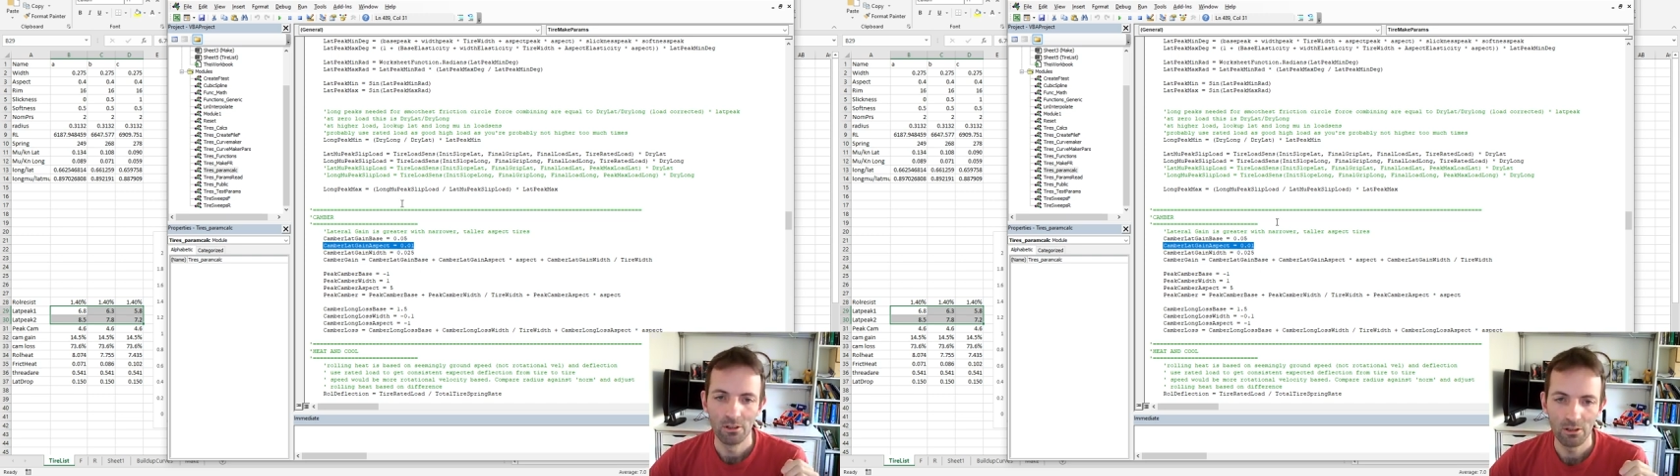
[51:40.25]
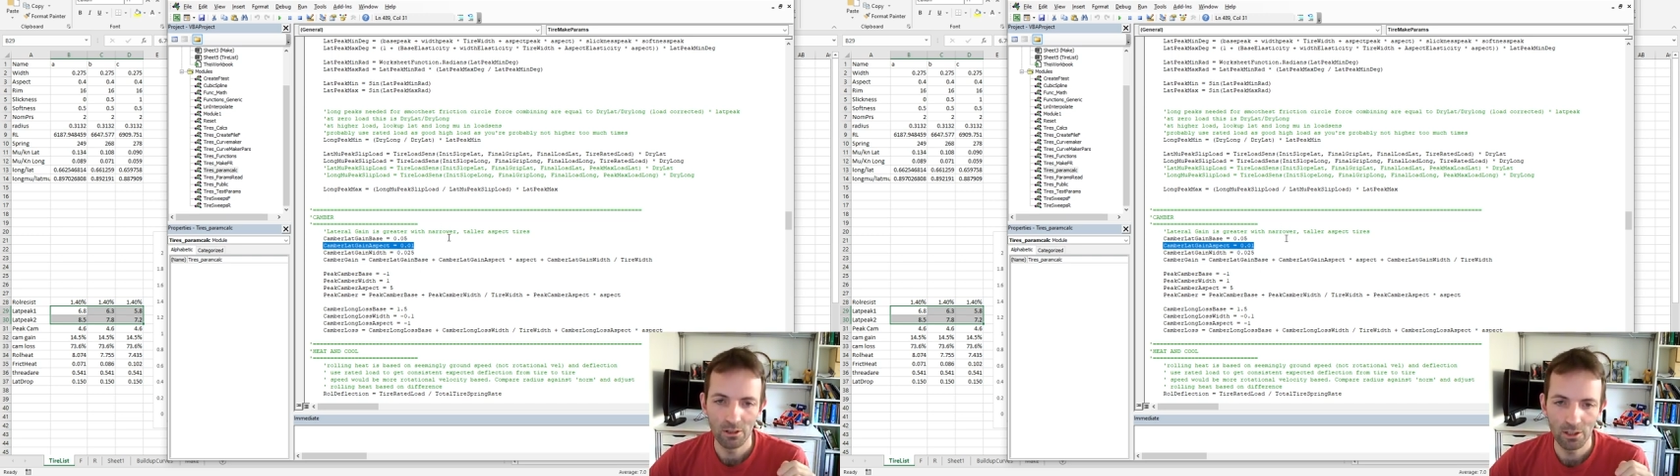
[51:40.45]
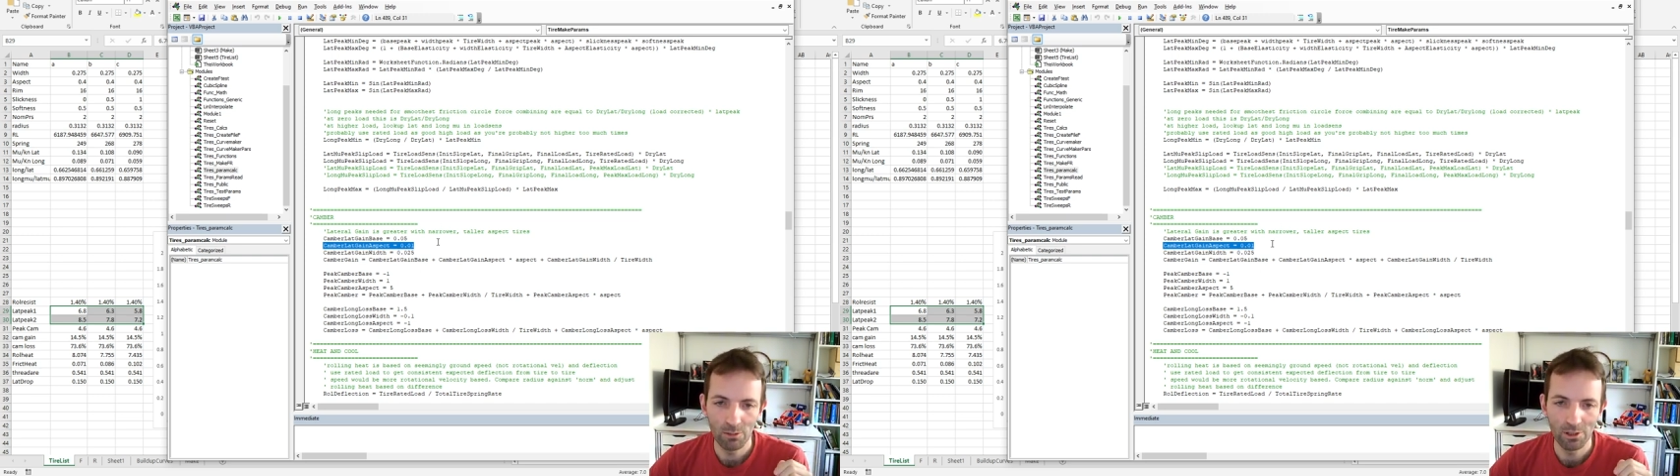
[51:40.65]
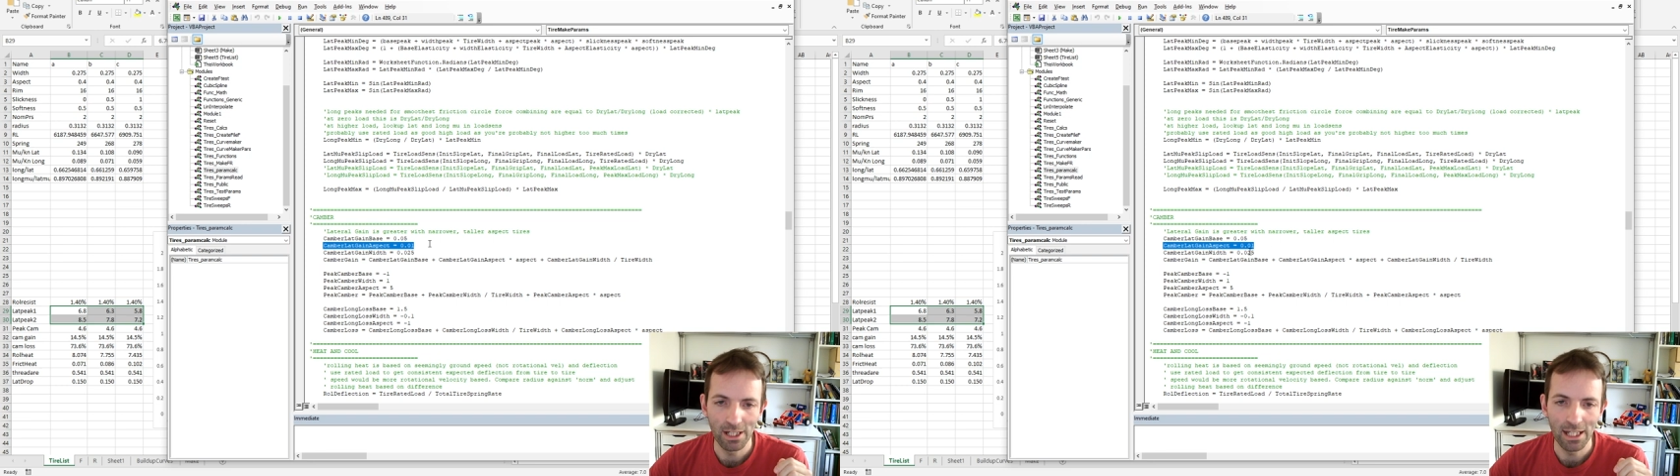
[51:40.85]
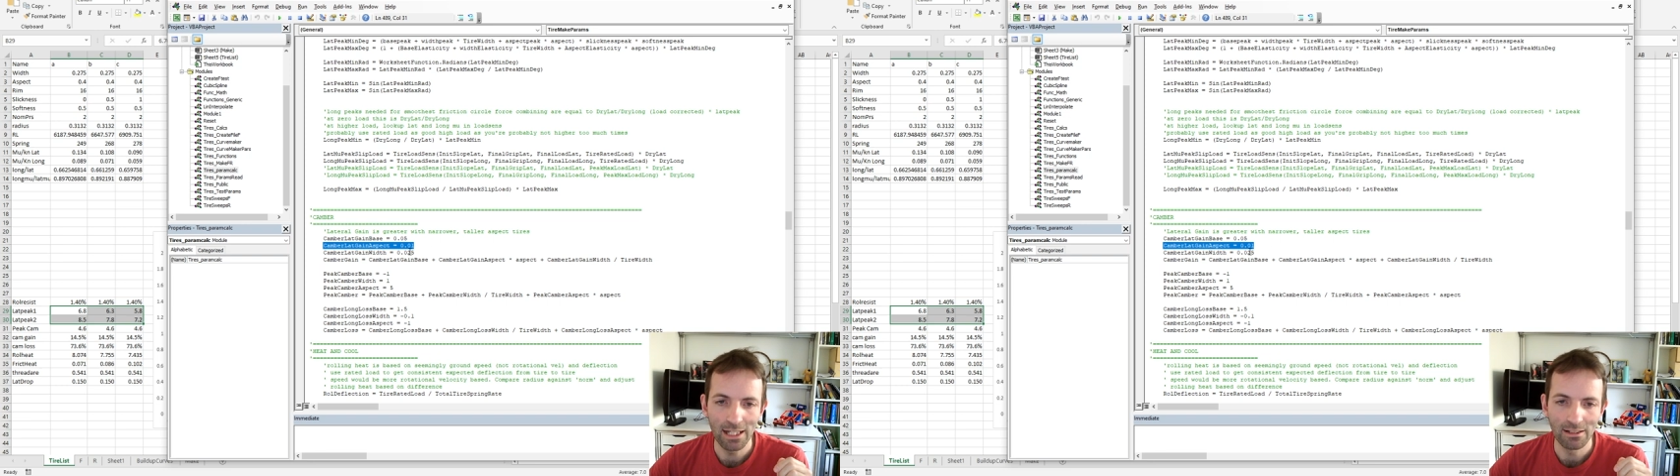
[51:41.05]
well, I want
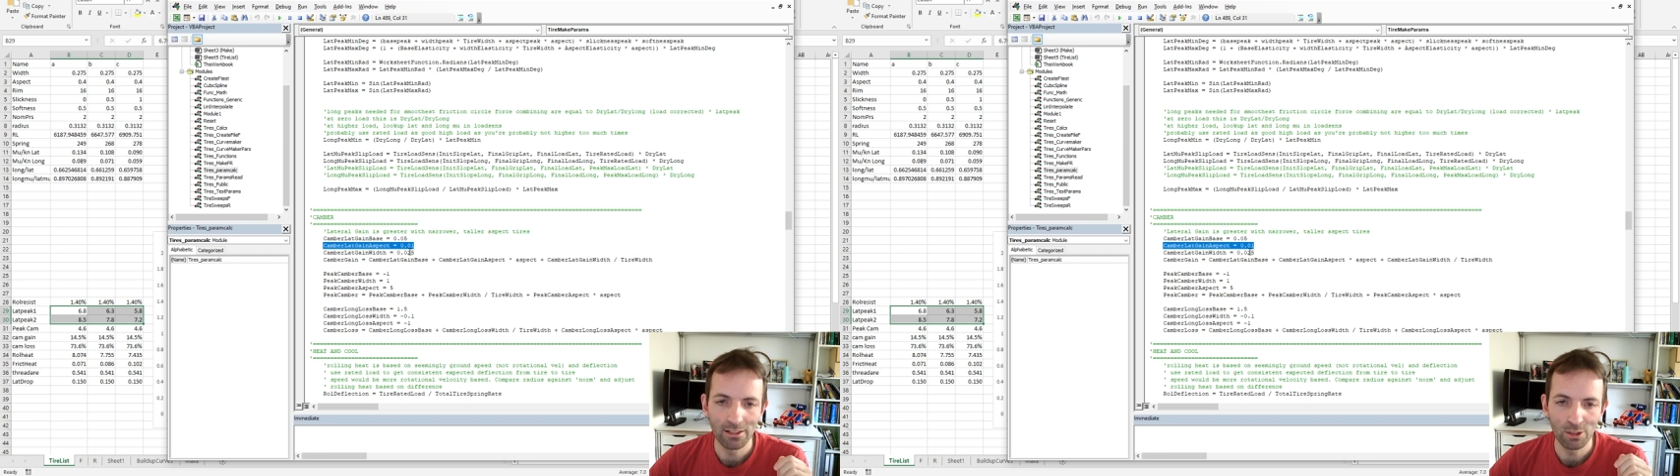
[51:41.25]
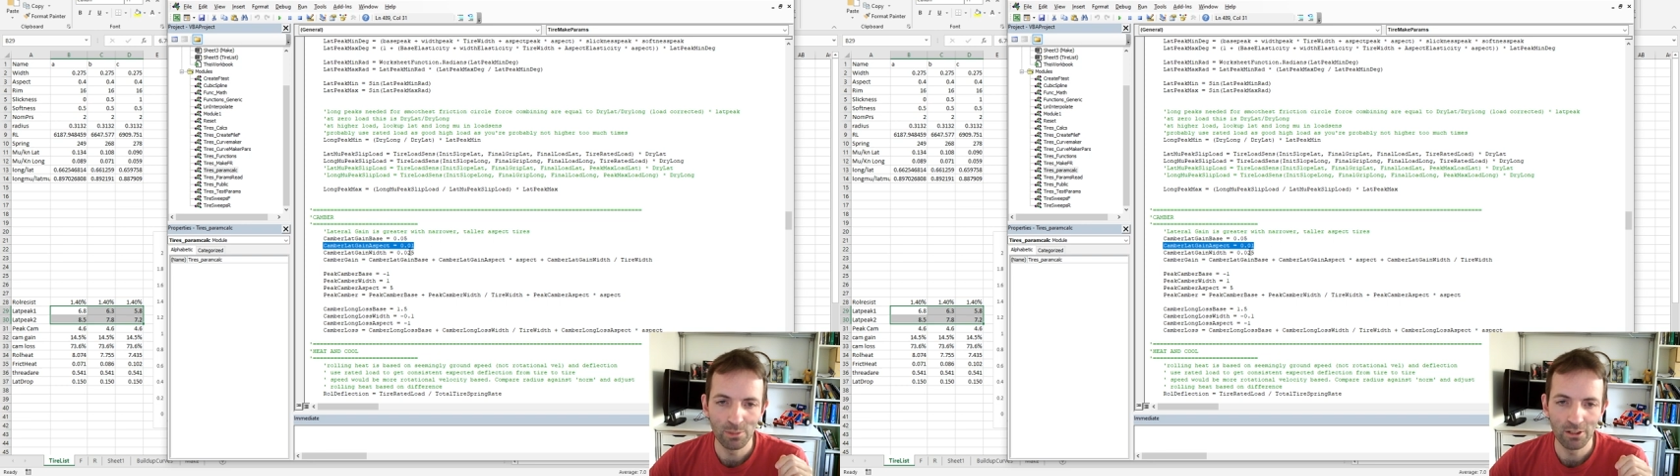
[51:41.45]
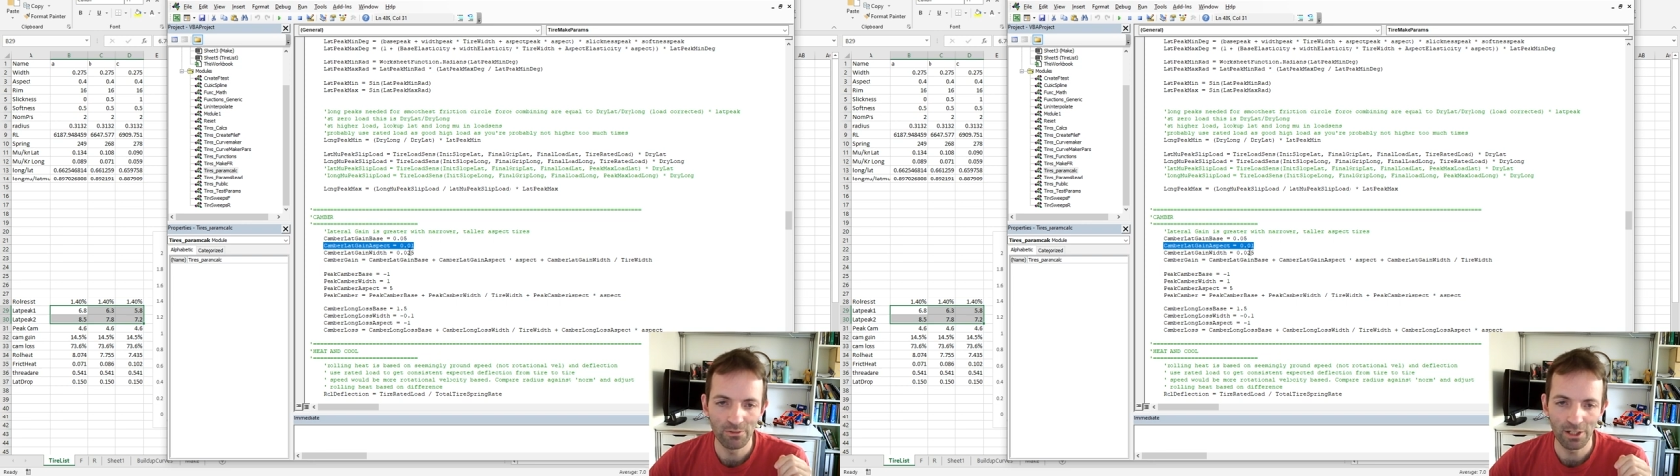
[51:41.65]
to add a little bit of